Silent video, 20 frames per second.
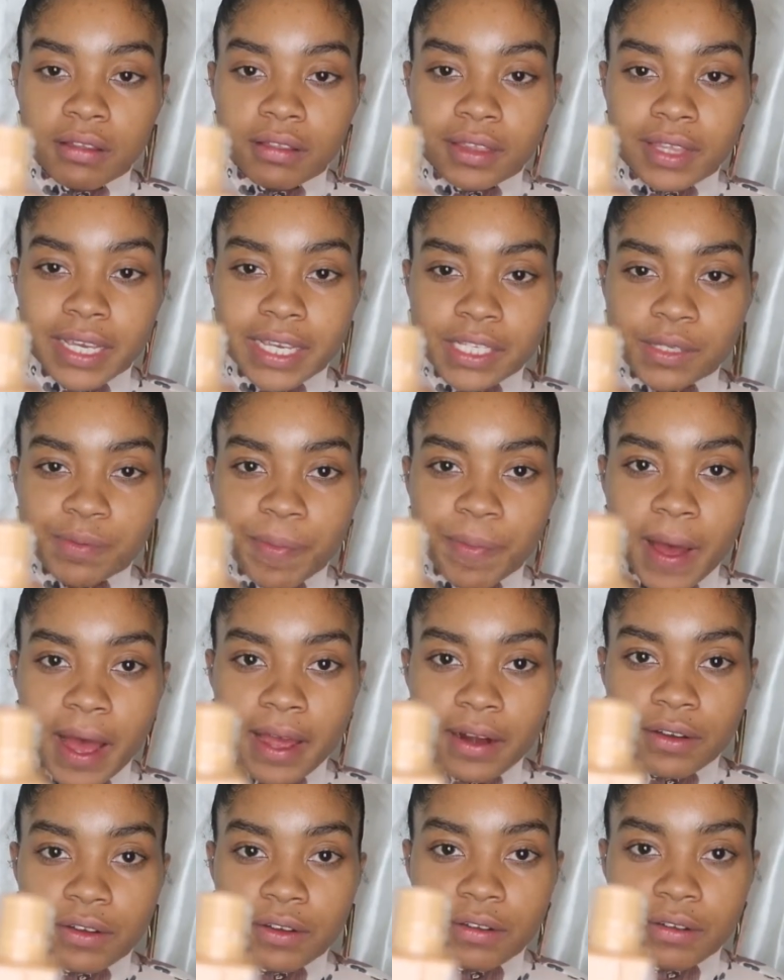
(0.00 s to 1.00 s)
this
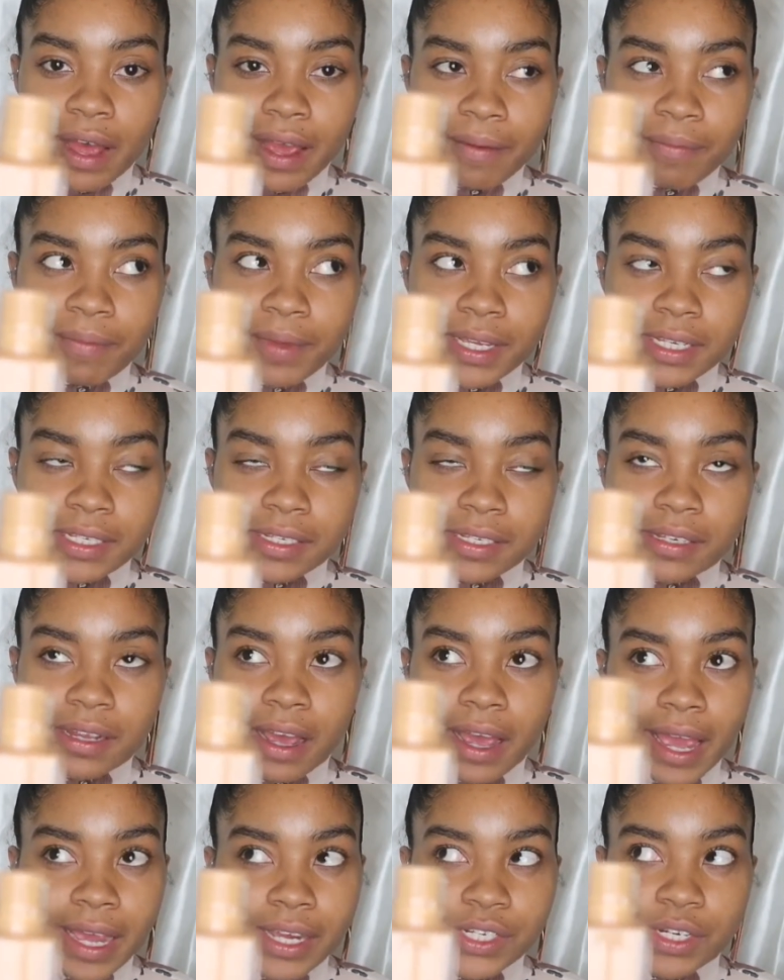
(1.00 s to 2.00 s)
bottle, I miss
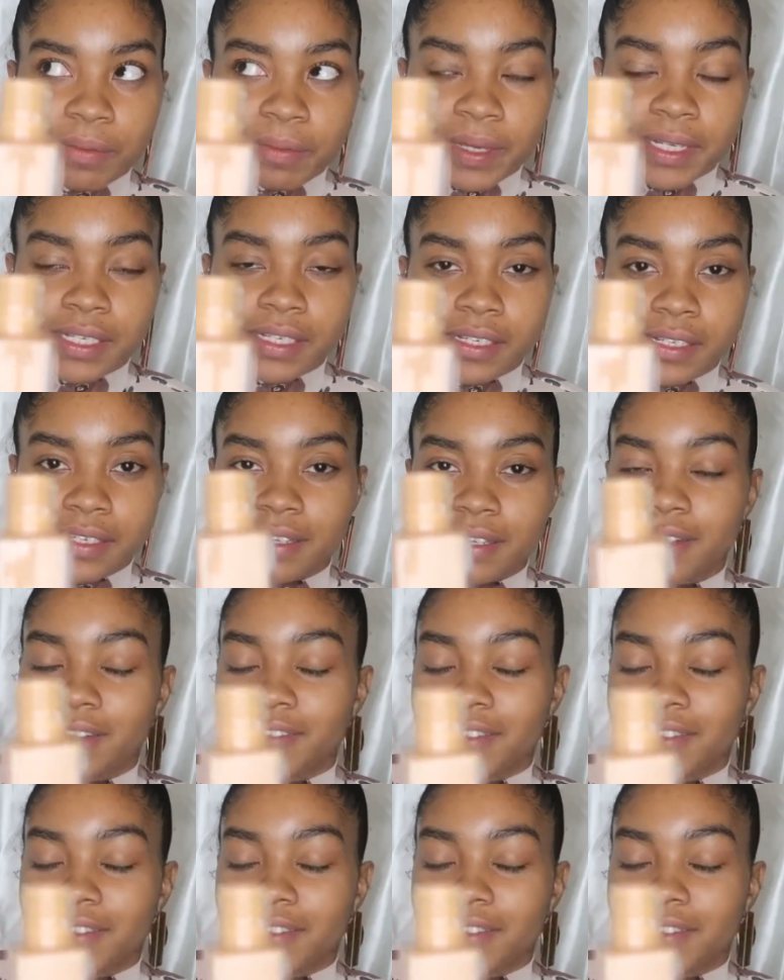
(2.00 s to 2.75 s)
I actually miss